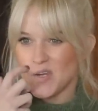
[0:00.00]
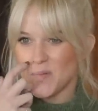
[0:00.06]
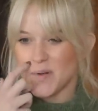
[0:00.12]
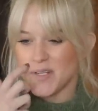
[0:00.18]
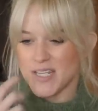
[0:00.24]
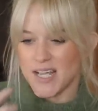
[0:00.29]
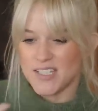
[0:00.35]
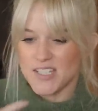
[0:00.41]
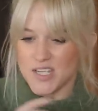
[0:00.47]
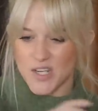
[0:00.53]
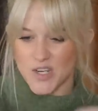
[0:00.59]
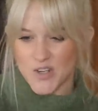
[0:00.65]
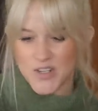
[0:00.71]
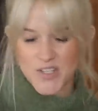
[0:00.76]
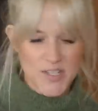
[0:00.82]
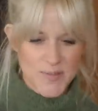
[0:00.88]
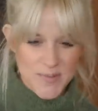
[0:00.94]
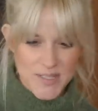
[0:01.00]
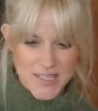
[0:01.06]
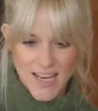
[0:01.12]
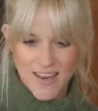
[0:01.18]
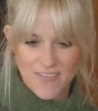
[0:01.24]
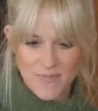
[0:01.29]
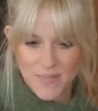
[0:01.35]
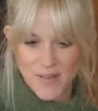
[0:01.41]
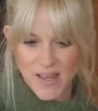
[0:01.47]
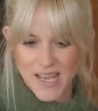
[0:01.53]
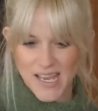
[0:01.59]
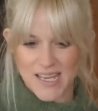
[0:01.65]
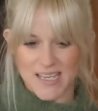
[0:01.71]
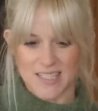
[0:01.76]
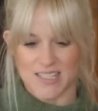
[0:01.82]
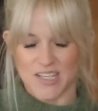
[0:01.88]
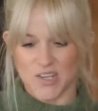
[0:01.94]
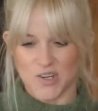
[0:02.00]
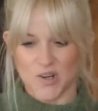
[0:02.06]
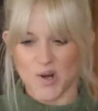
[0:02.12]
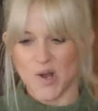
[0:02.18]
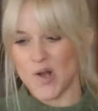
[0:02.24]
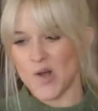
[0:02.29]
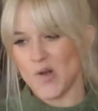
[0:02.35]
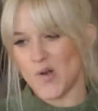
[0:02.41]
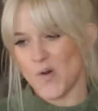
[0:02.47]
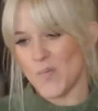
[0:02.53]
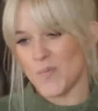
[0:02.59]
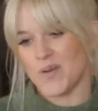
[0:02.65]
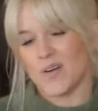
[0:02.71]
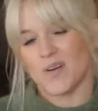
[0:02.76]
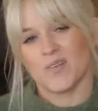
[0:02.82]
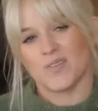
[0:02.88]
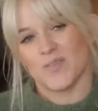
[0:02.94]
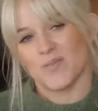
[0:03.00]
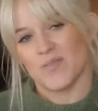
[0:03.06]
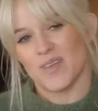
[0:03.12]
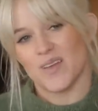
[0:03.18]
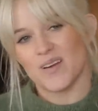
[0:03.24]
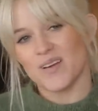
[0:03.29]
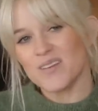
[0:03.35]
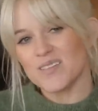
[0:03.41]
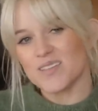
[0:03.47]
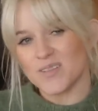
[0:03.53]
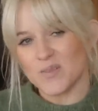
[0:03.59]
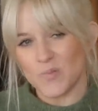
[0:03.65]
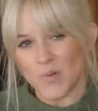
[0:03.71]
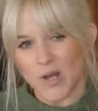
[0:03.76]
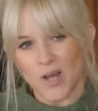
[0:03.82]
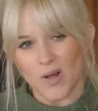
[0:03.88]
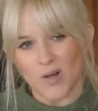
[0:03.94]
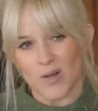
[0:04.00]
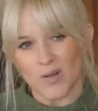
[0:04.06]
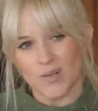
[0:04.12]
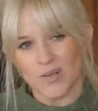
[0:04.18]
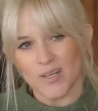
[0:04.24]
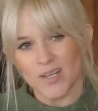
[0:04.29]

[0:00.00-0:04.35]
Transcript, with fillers: you're protecting your safe place and your home, but also theirs as well.